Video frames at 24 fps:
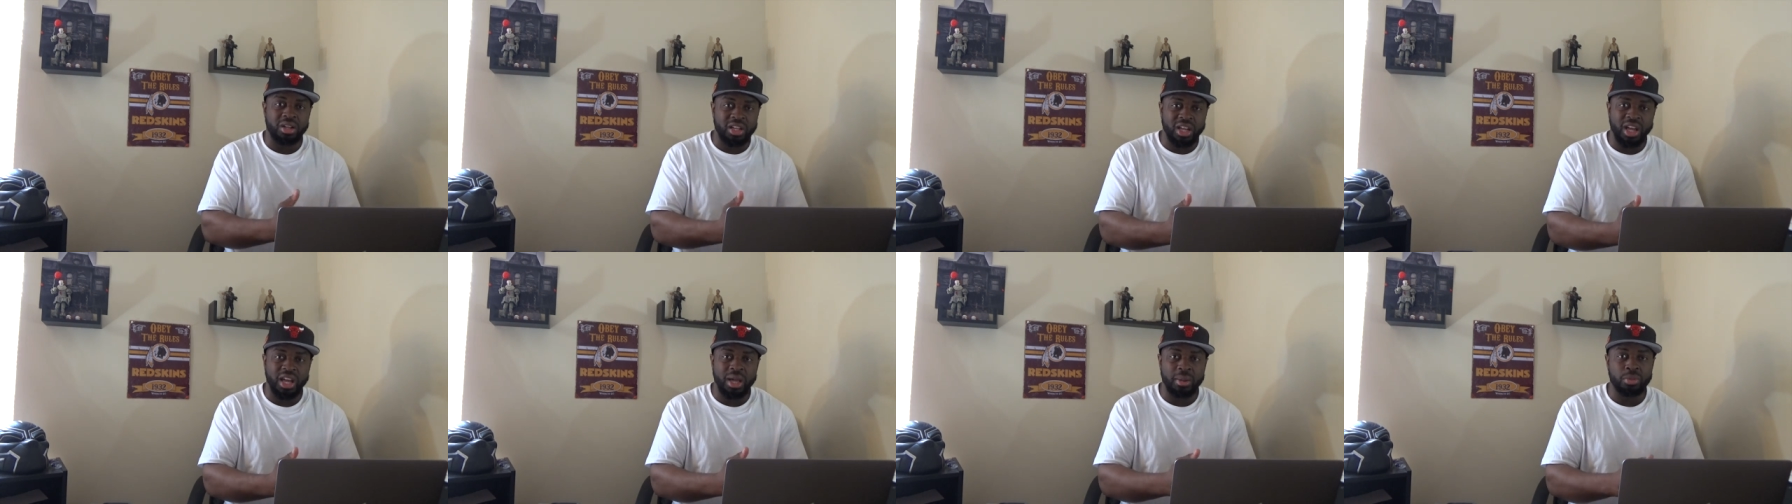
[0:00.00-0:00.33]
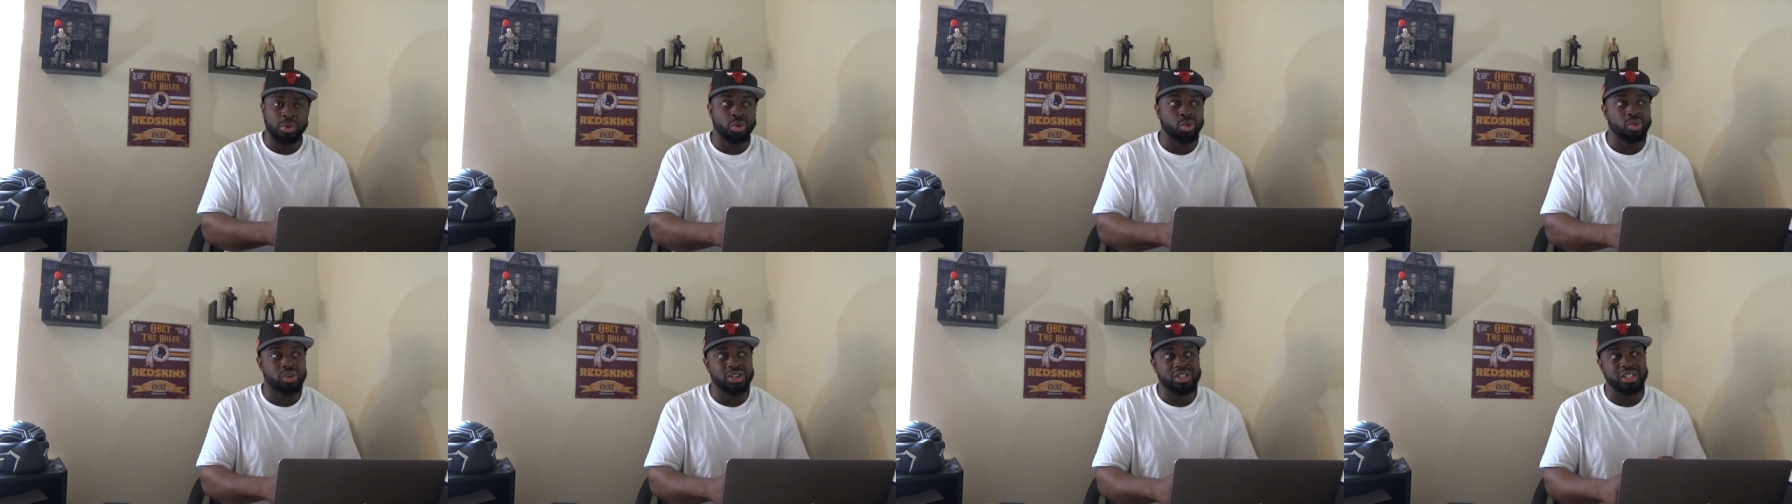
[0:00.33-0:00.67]

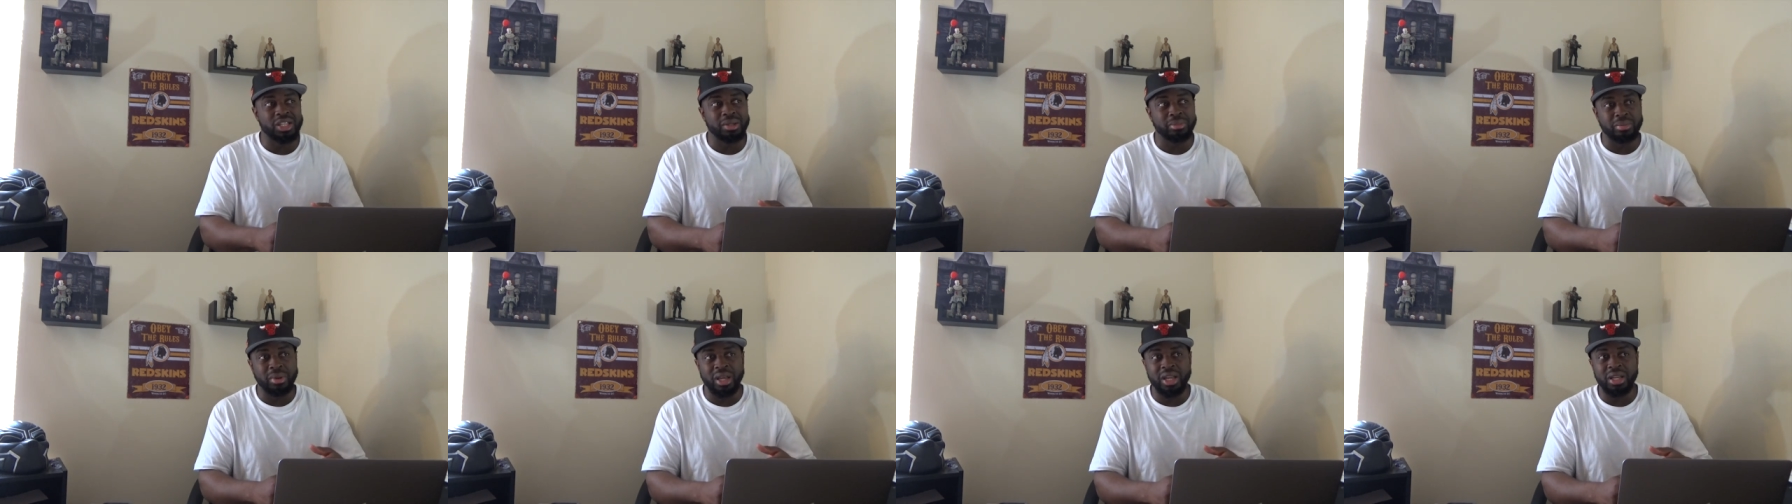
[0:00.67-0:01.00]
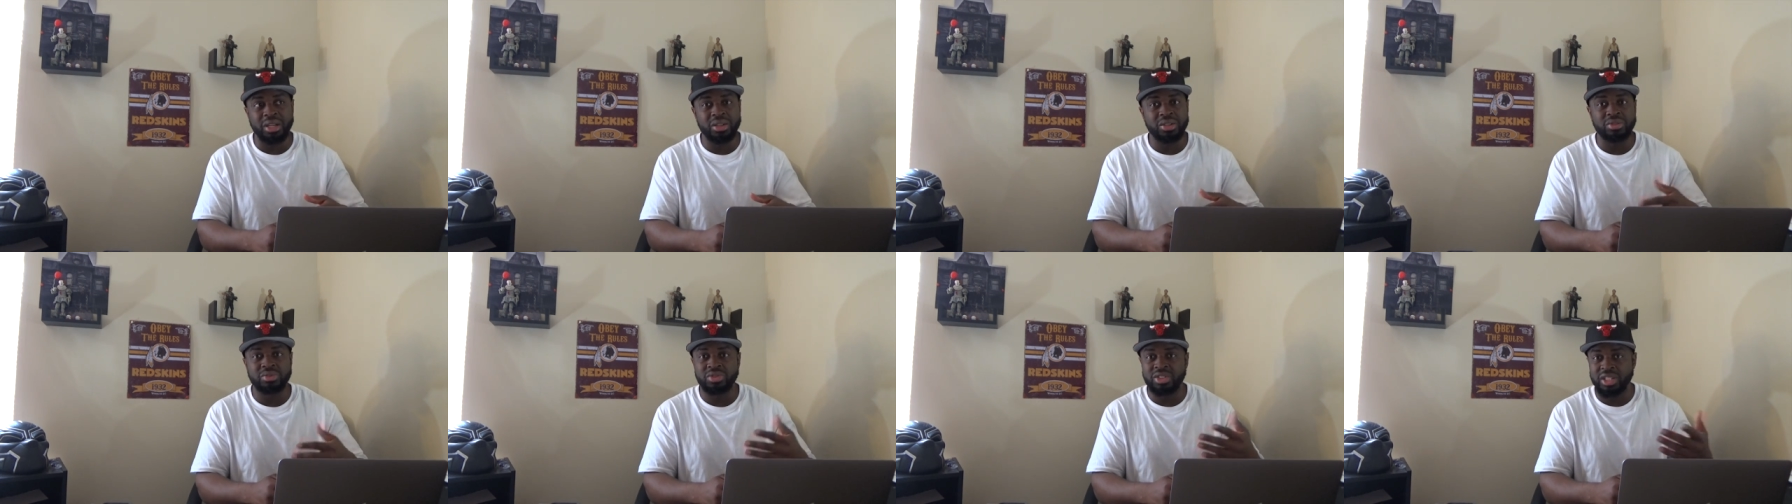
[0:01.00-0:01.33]
camcorders, they make
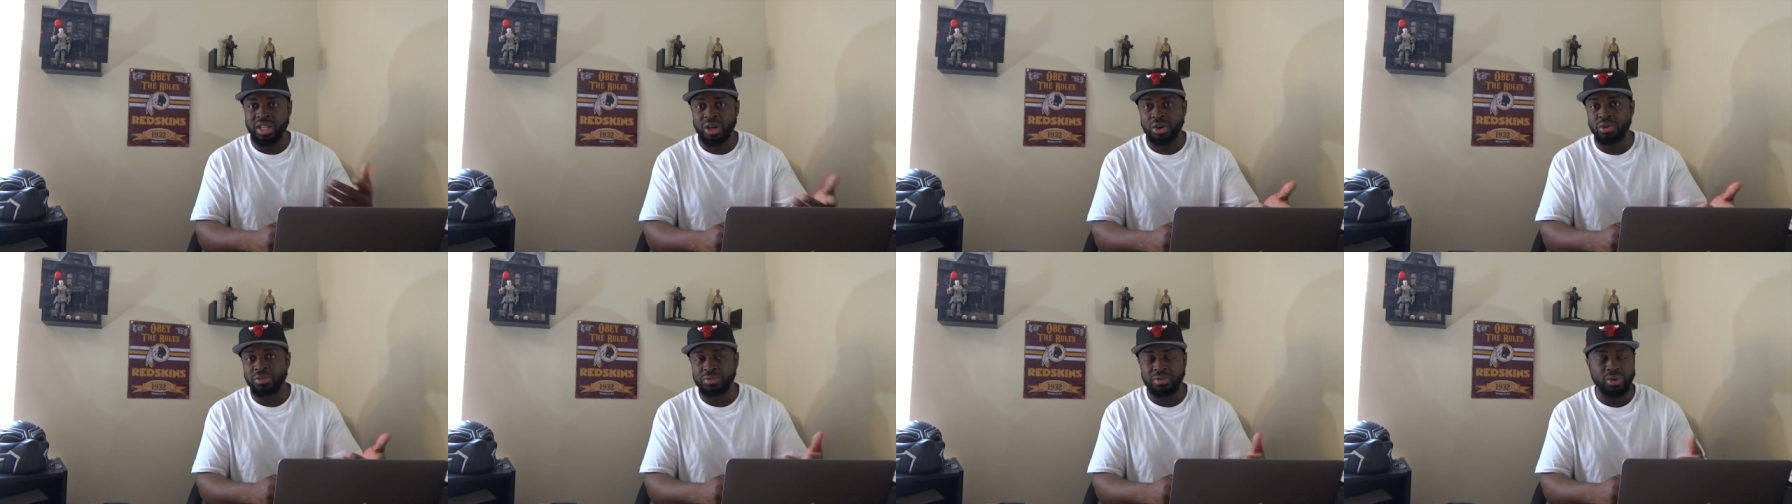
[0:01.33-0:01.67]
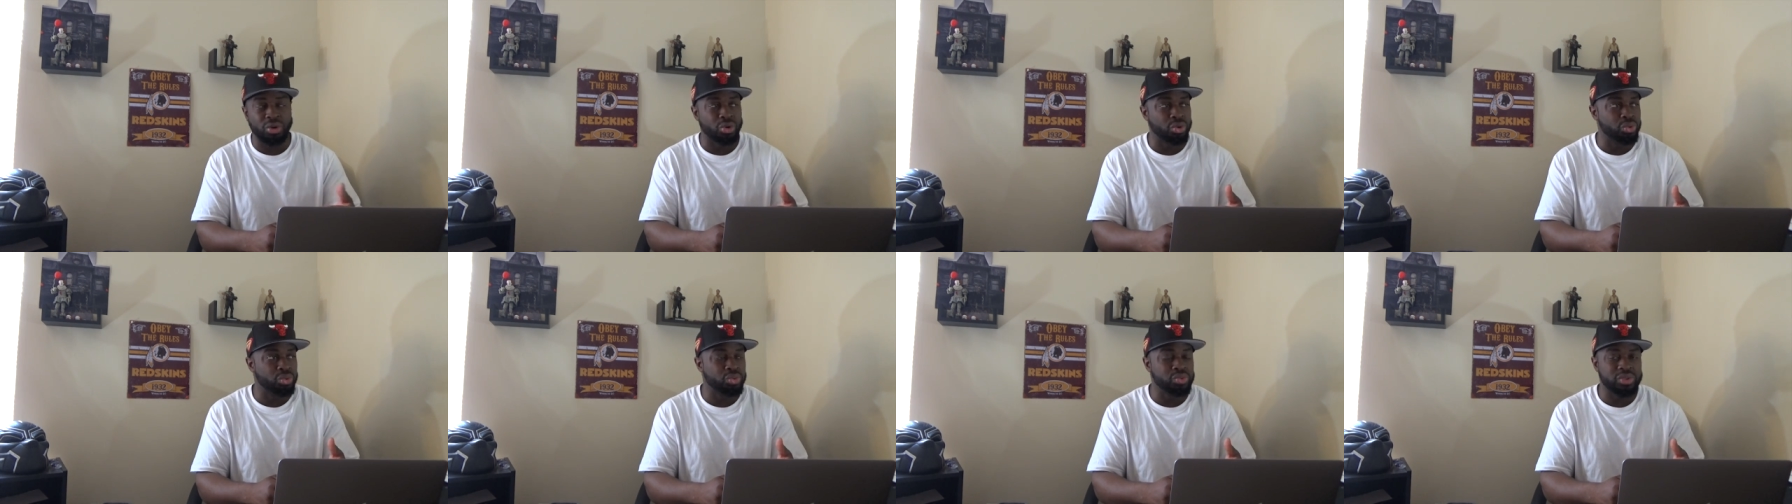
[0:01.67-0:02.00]
cell
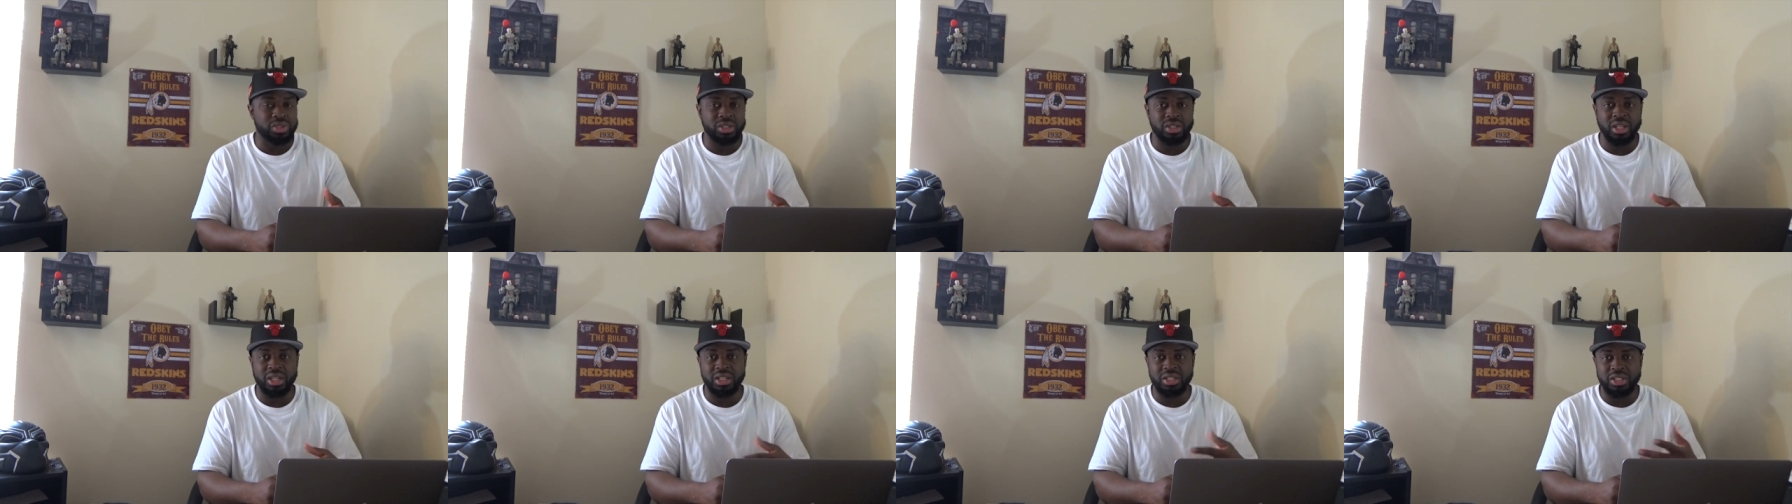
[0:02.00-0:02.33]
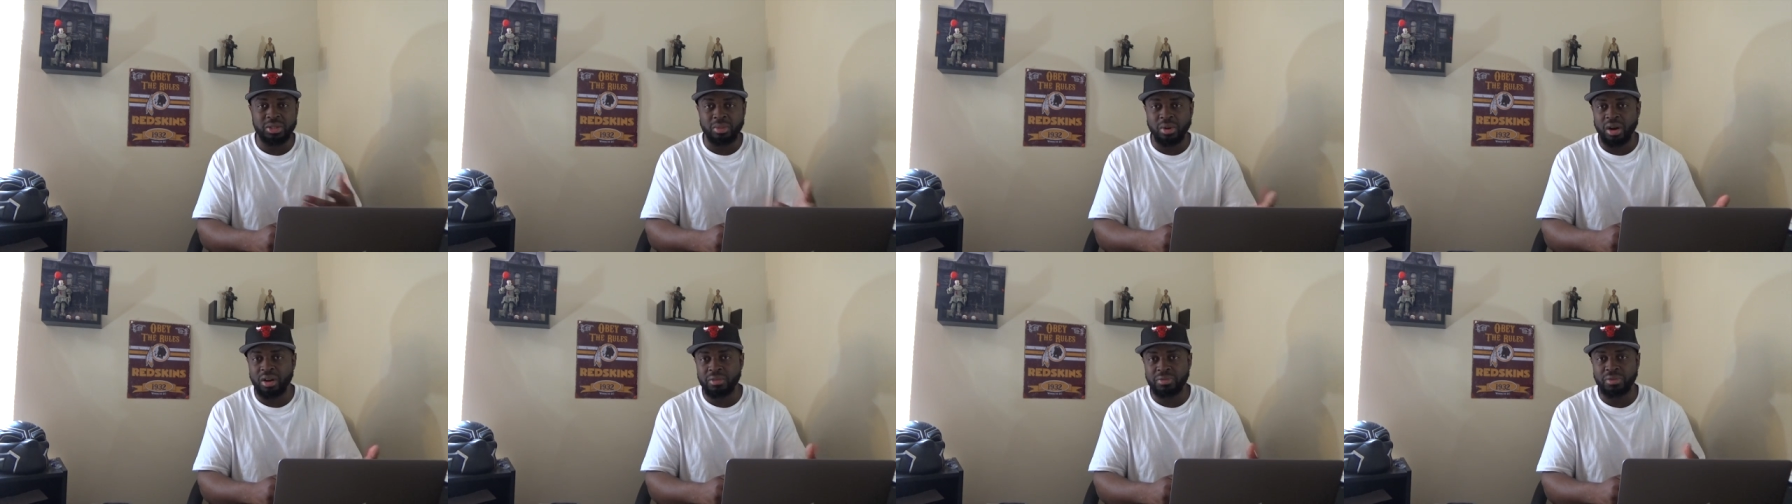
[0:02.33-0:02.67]
phones and
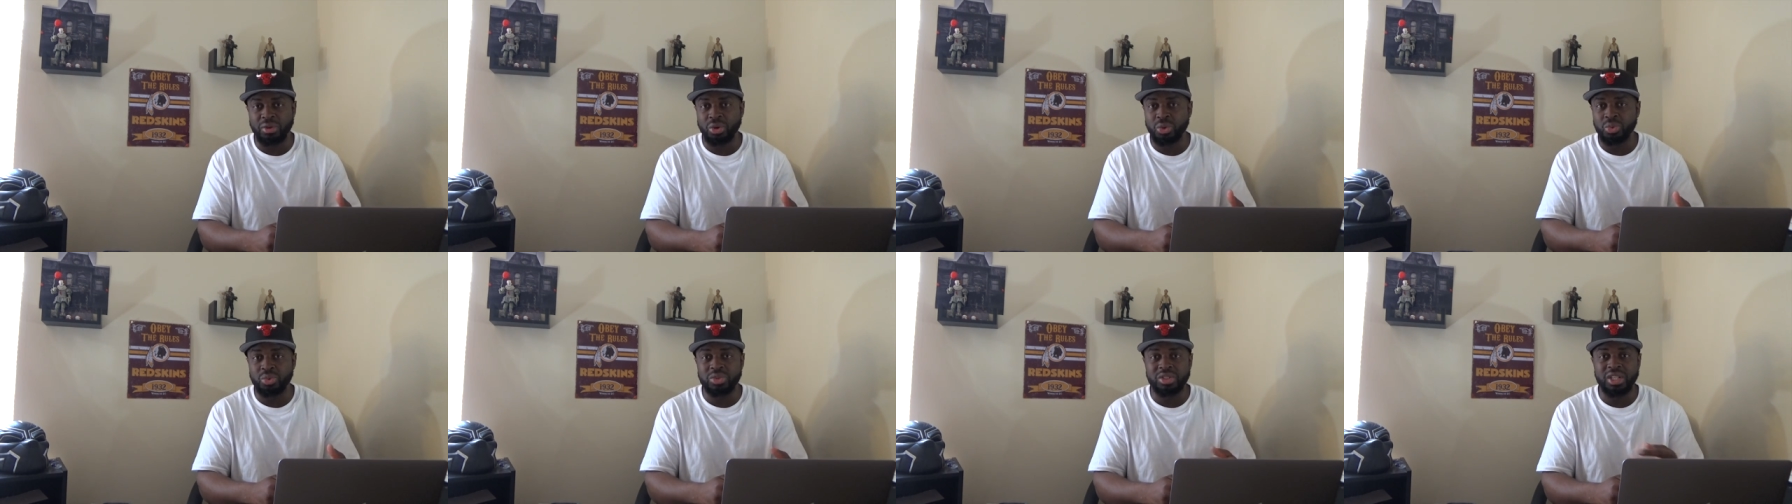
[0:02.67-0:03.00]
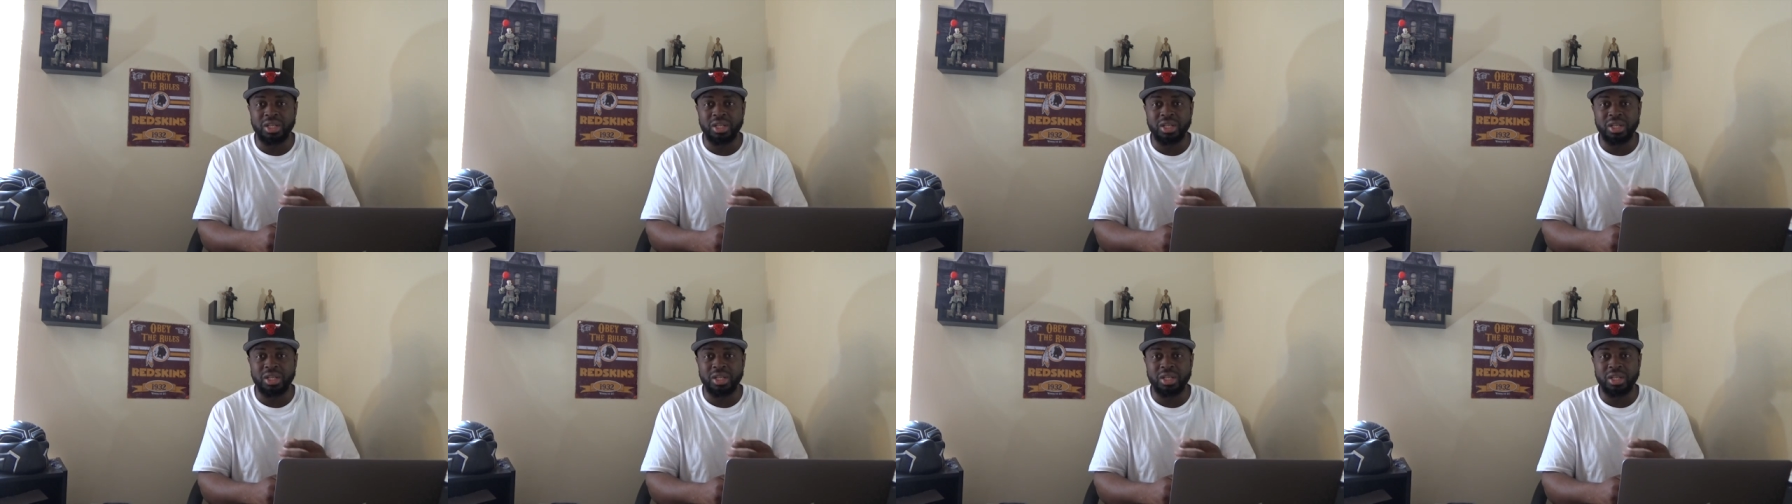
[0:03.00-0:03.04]
smartphones,